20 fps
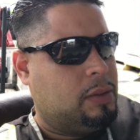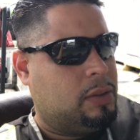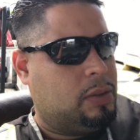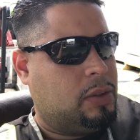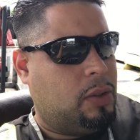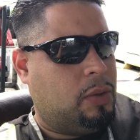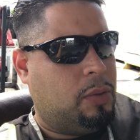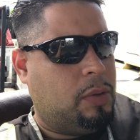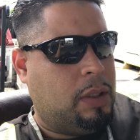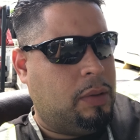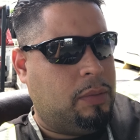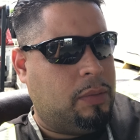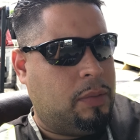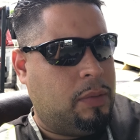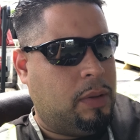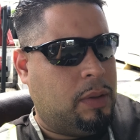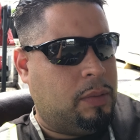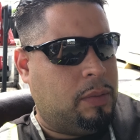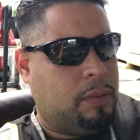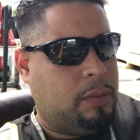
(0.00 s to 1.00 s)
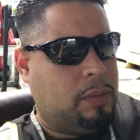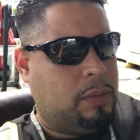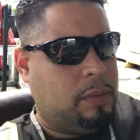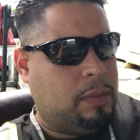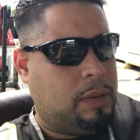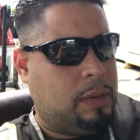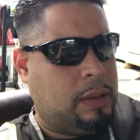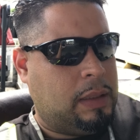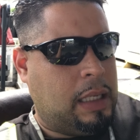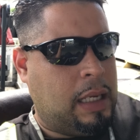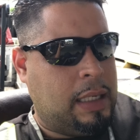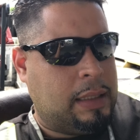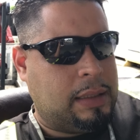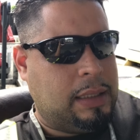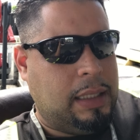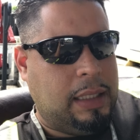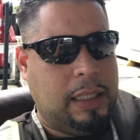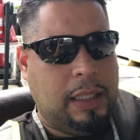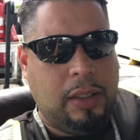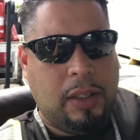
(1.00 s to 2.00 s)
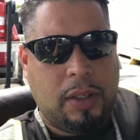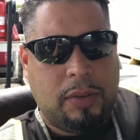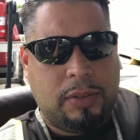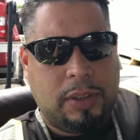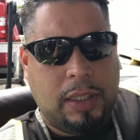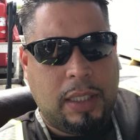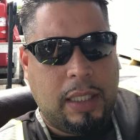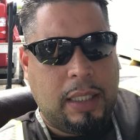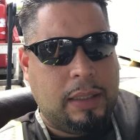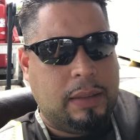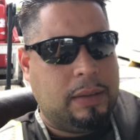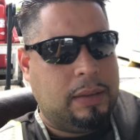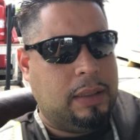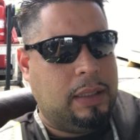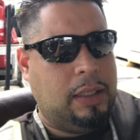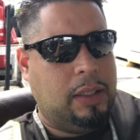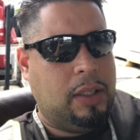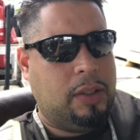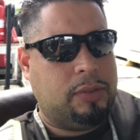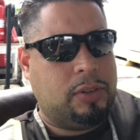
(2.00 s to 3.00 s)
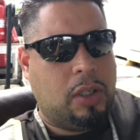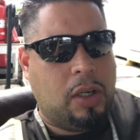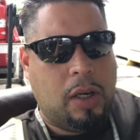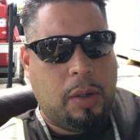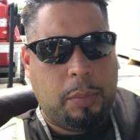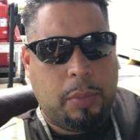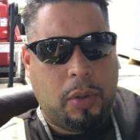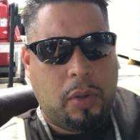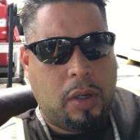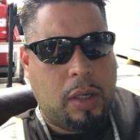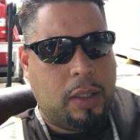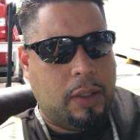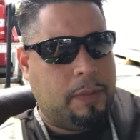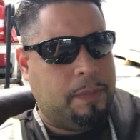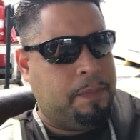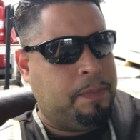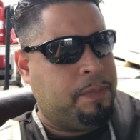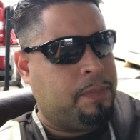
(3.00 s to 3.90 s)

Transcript: So actually, he loves that. He loves a humble heart.